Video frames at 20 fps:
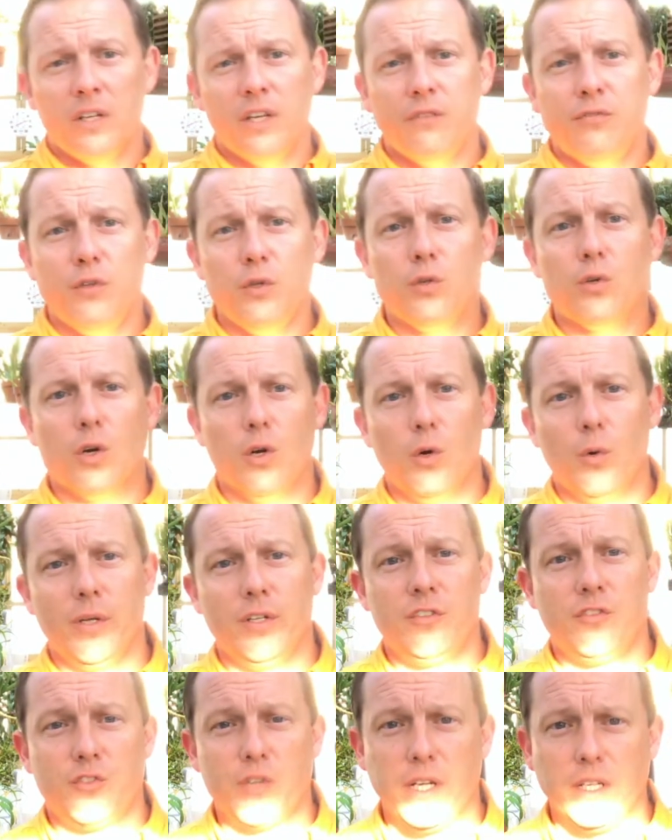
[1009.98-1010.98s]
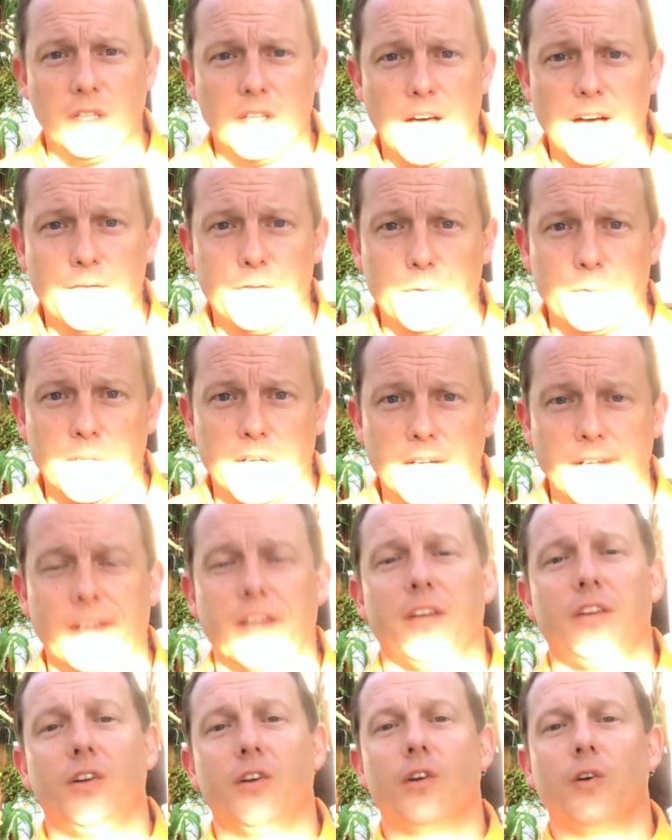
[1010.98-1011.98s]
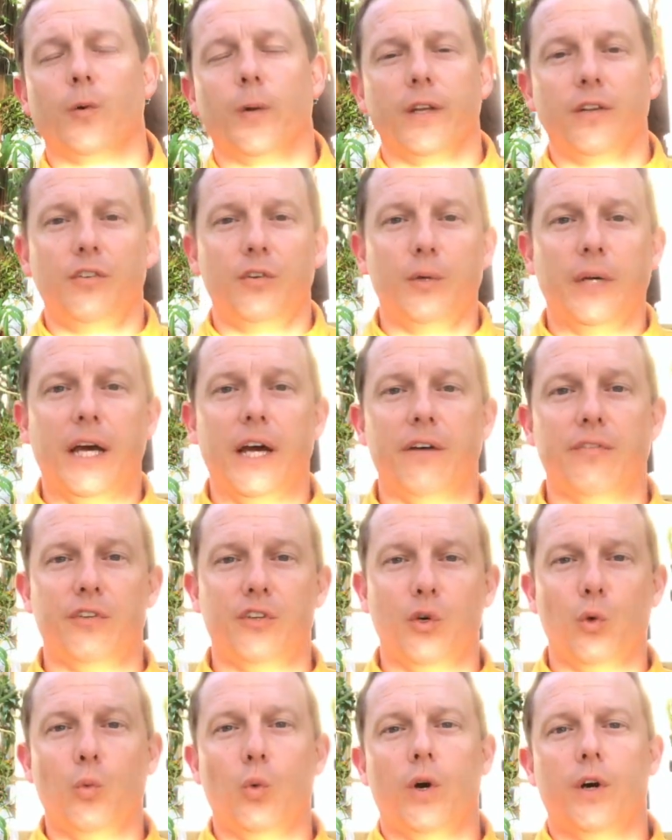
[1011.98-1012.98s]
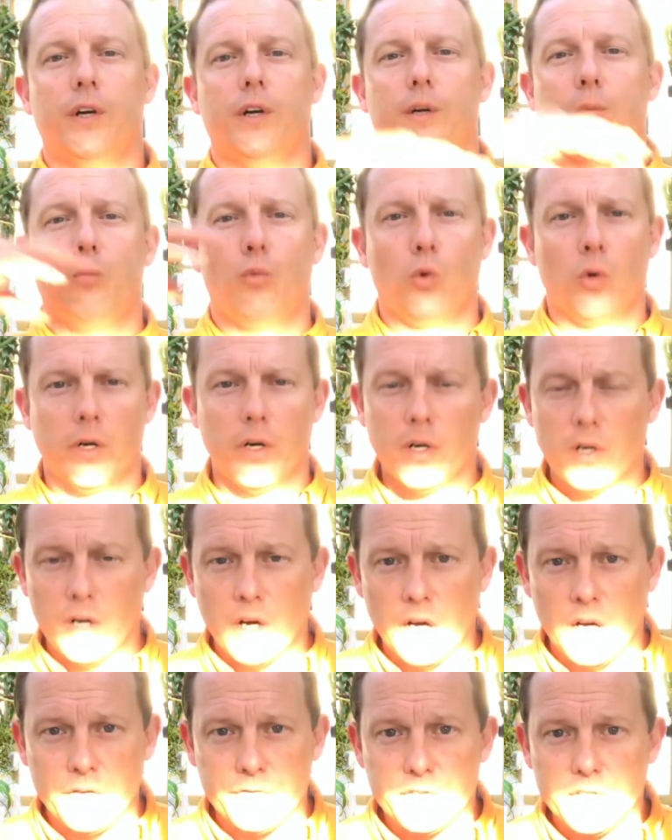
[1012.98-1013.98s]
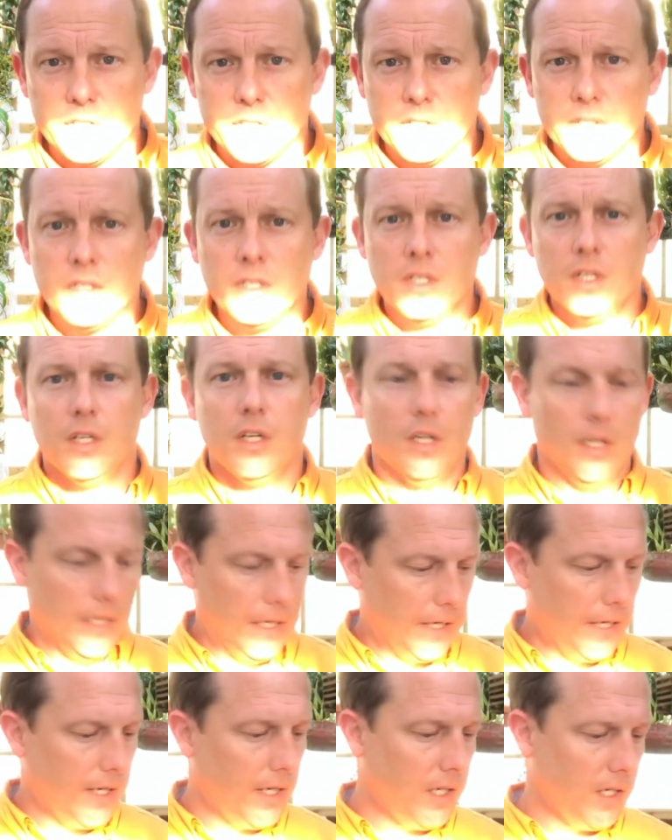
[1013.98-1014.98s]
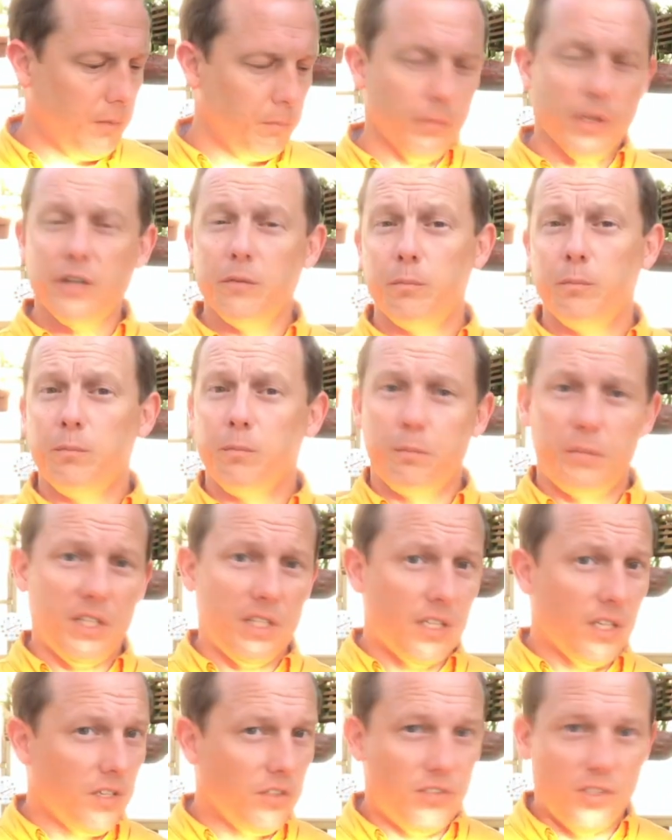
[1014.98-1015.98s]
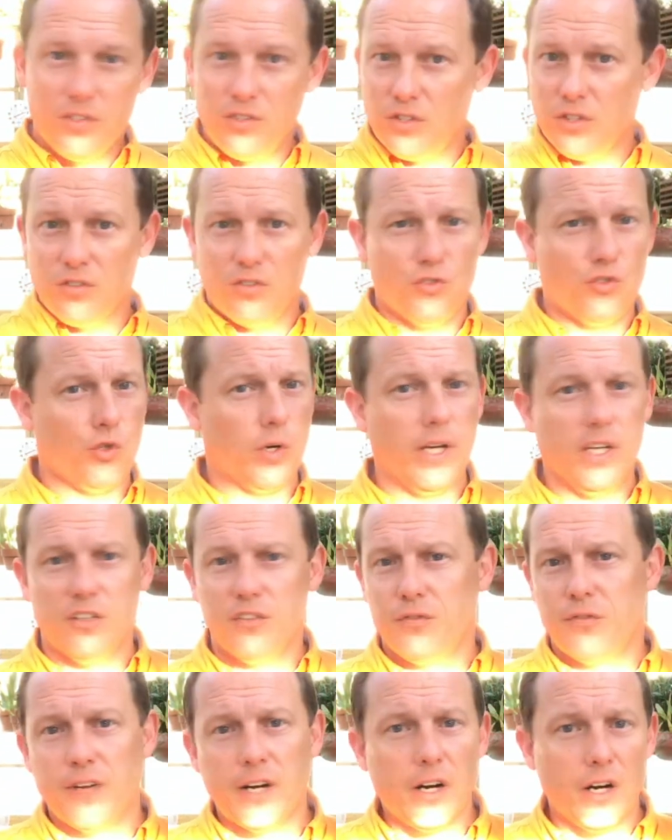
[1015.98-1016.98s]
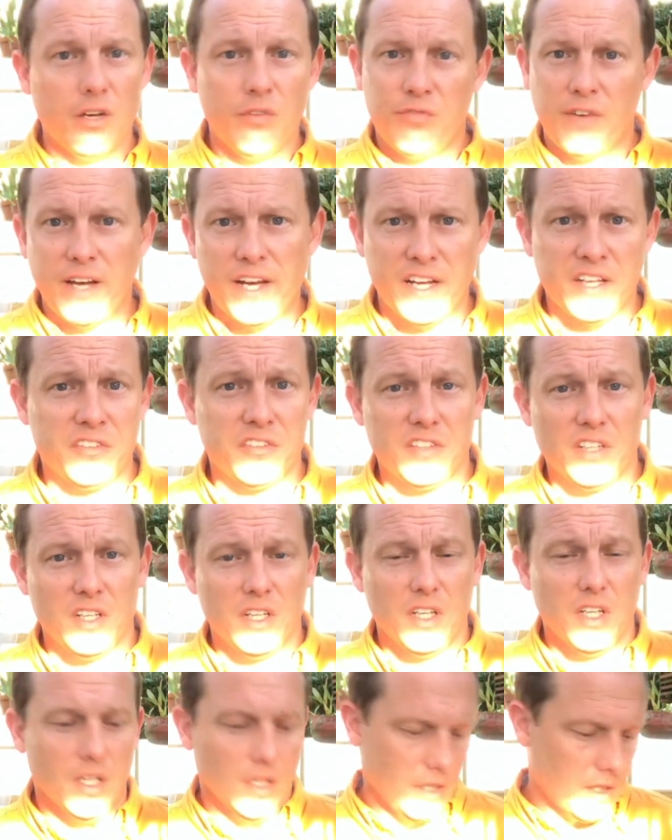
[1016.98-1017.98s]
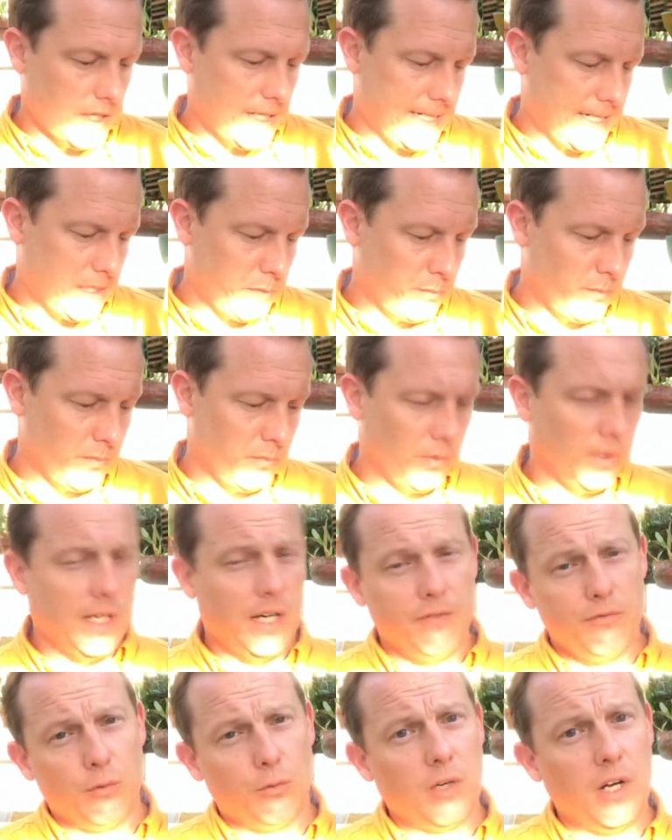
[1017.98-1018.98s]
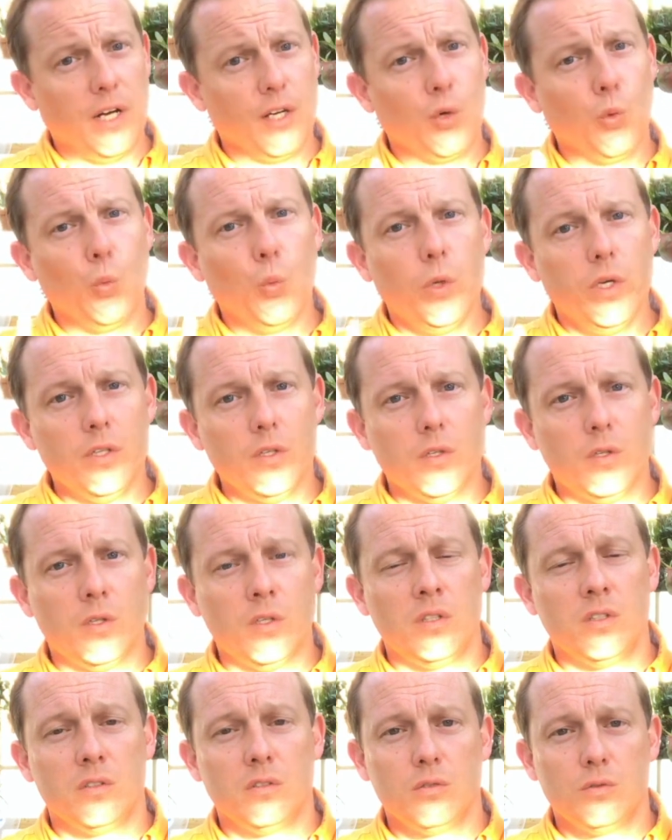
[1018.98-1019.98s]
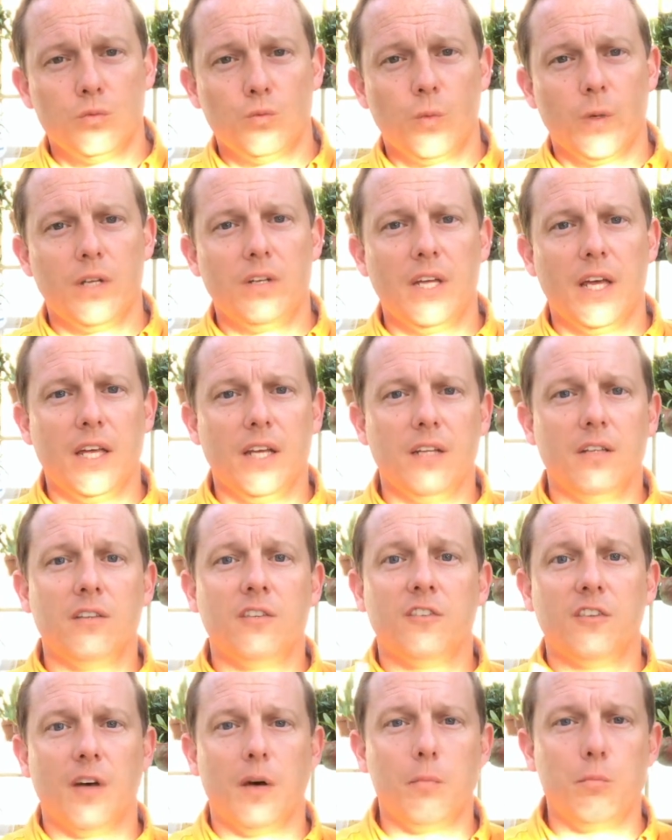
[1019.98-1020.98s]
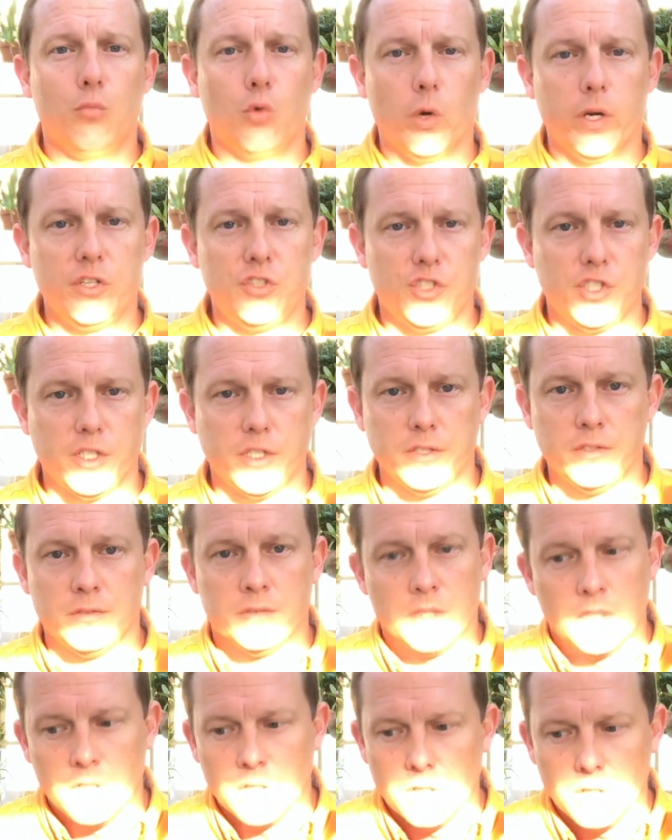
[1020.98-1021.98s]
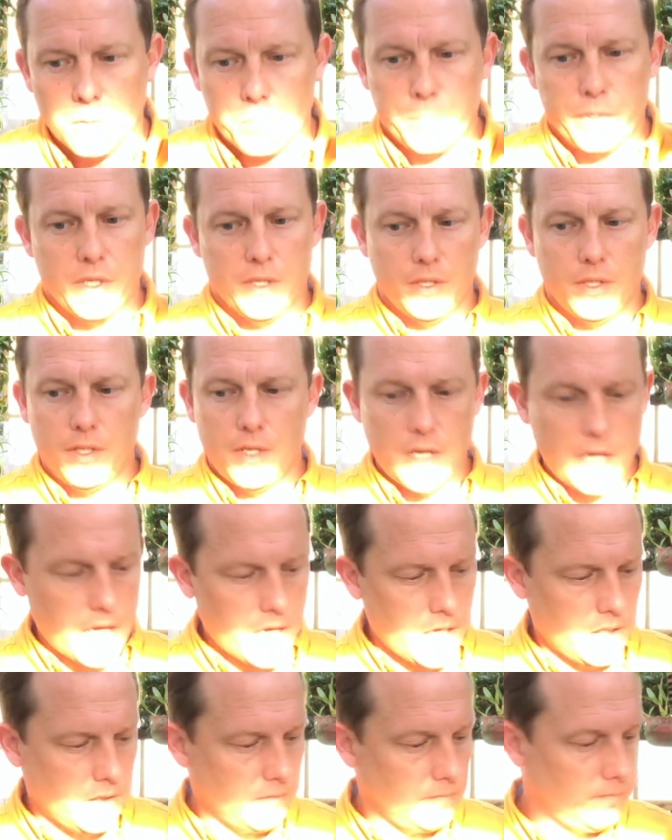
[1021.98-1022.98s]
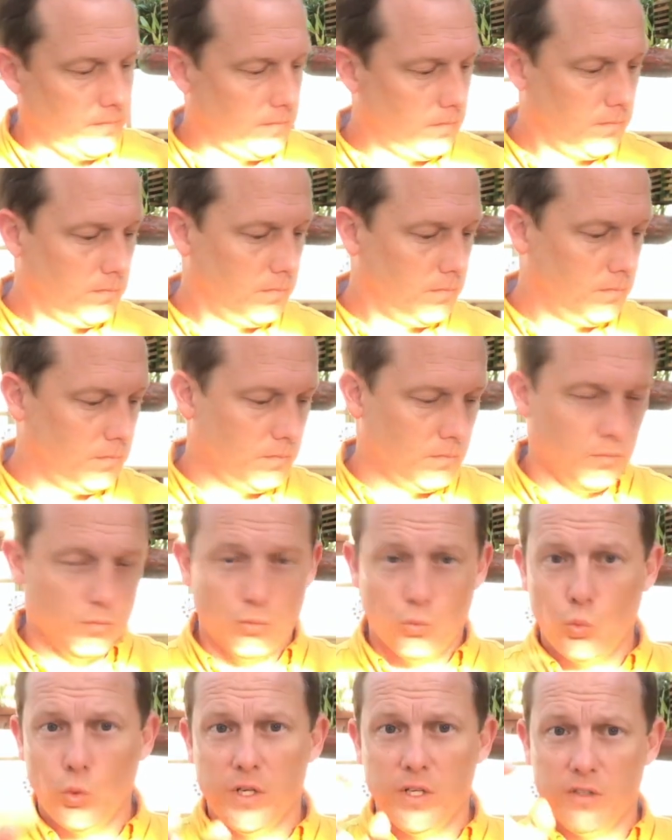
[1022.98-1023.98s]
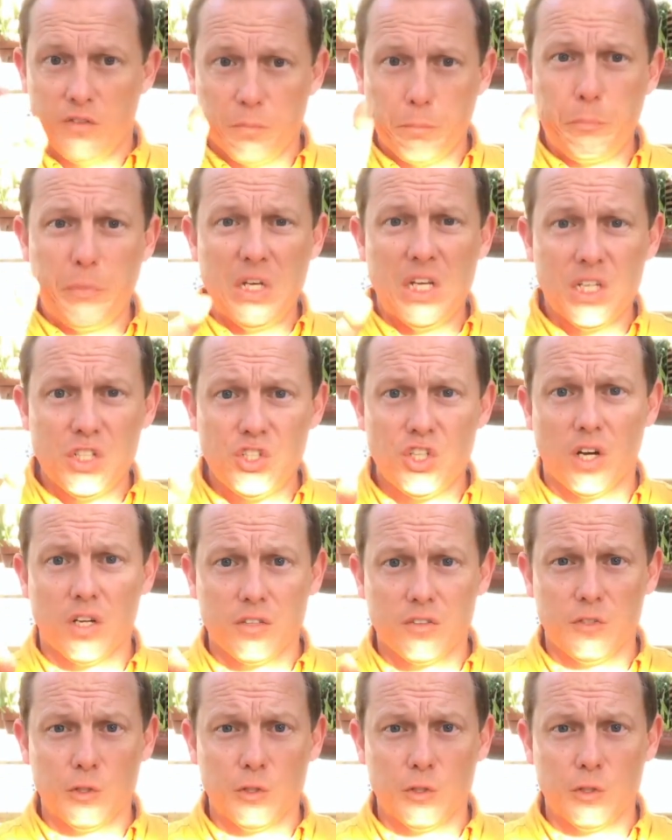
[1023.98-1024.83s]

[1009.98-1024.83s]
if you grow in straight lava rock, you're going to have to water more often because it just drains very fast. Lava rock will retain some moisture, but not when it's big chunks,